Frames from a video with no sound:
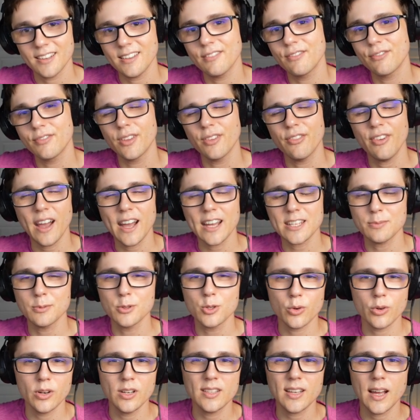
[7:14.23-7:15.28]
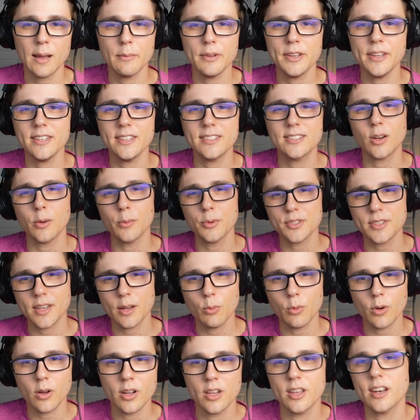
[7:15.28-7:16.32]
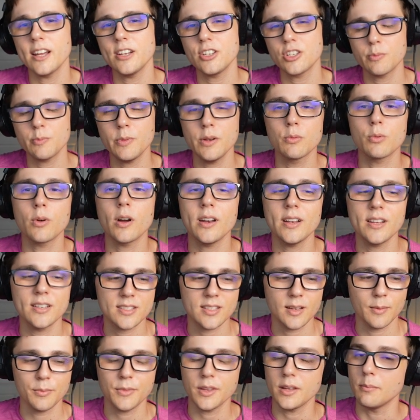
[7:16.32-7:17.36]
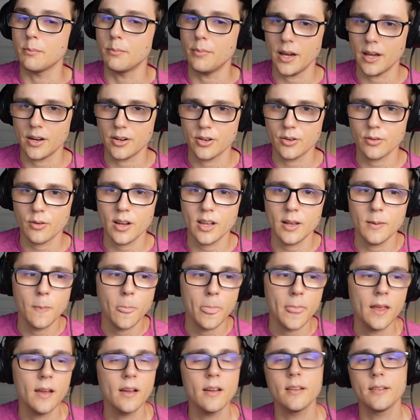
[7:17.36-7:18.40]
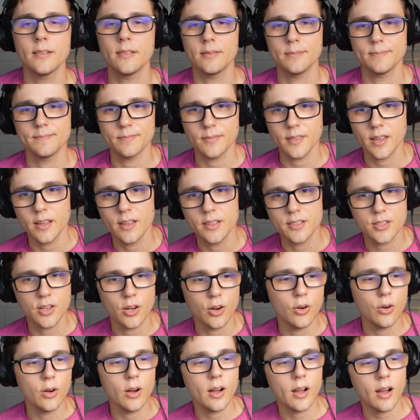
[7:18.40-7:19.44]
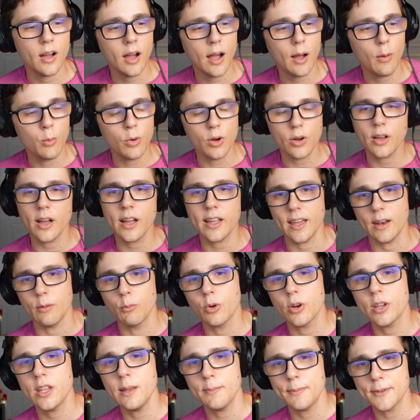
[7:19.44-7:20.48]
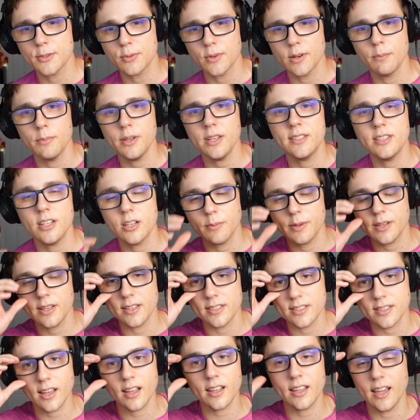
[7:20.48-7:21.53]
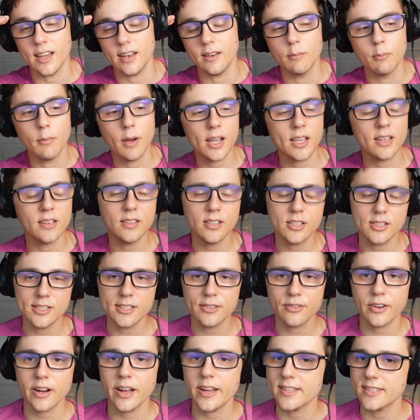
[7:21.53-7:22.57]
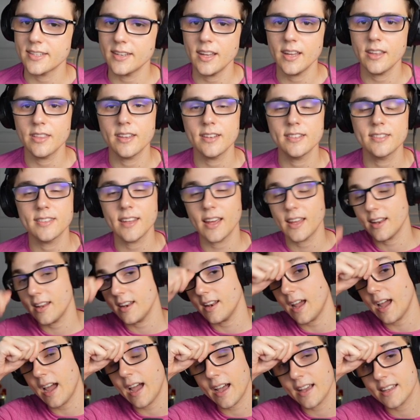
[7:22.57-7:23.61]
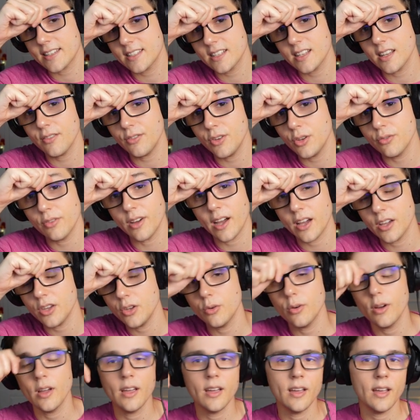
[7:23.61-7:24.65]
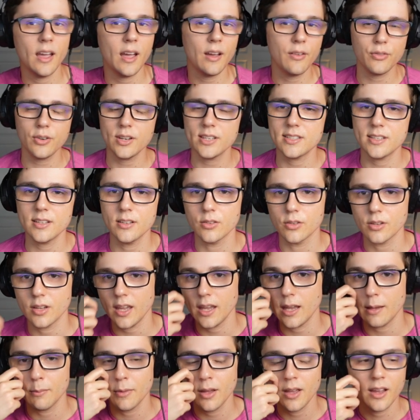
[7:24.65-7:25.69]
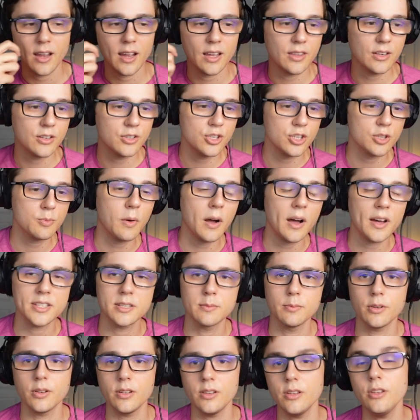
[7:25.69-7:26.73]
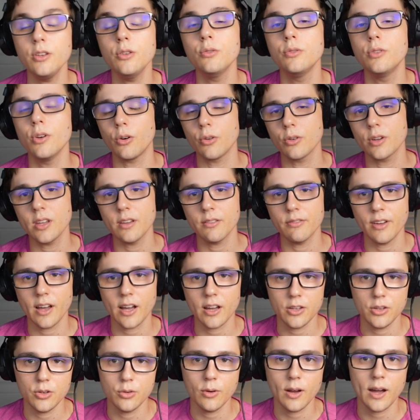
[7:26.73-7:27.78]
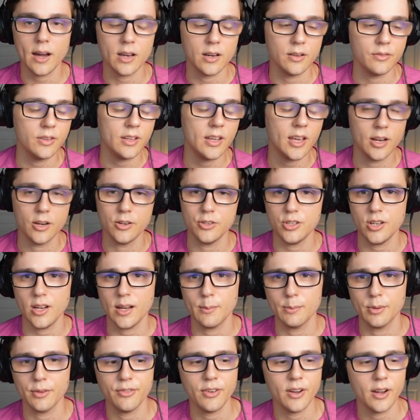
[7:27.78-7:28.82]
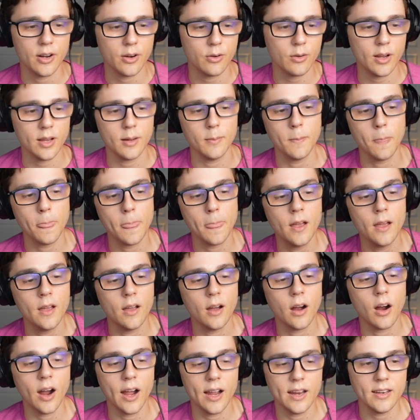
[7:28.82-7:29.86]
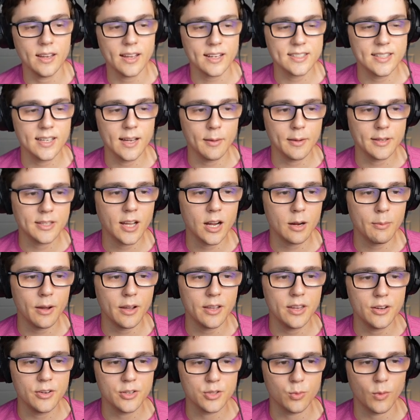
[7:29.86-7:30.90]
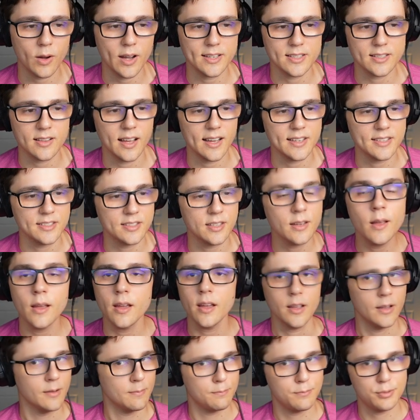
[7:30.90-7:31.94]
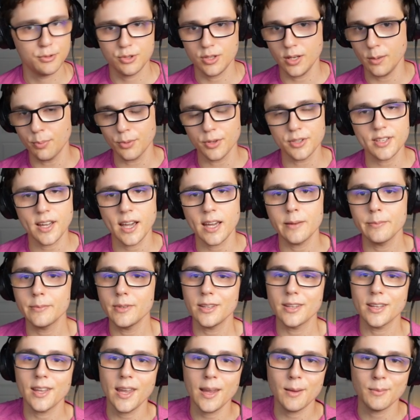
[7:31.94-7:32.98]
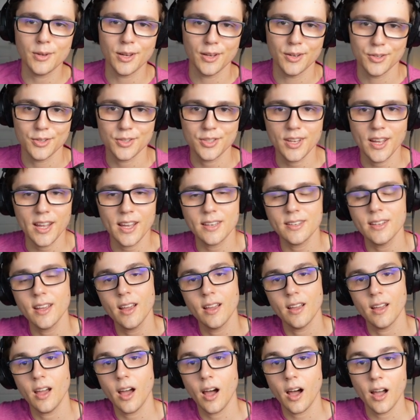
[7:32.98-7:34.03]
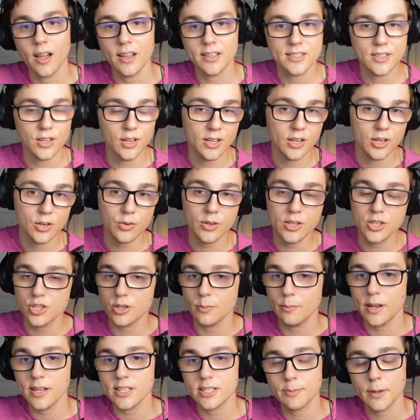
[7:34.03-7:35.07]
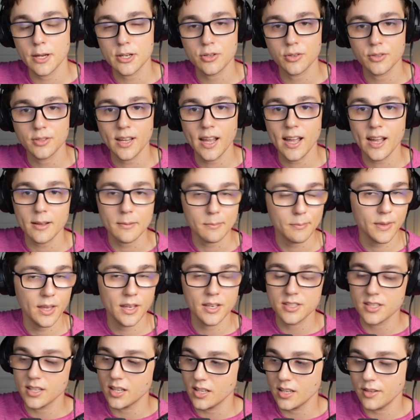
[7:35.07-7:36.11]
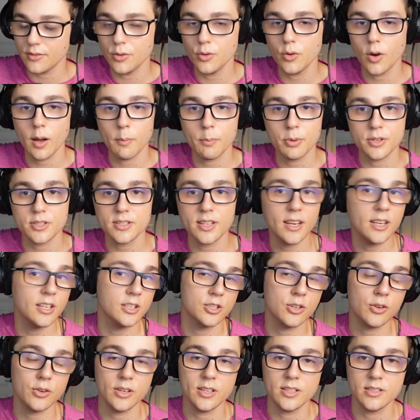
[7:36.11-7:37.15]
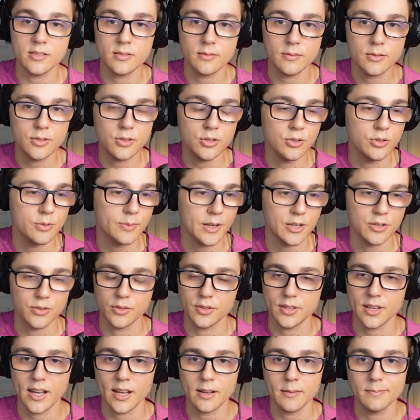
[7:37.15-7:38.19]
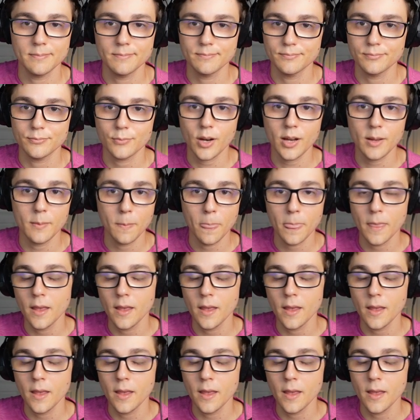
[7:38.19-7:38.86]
the vast majority of the time, it's almost like, well, could I just be running something better, right? So we'll keep this one in B tier because, again, my conditions for S and A is that it has to give you value every single game, and there's just possibility that you don't get value out of the Energy Amplifier, right? All right, next thing I'm going to talk about here is Wise Glasses. Simplest item in the game to understand. It's going to increase your base special attack, and it's going to give you a percentage increase to special attack, right?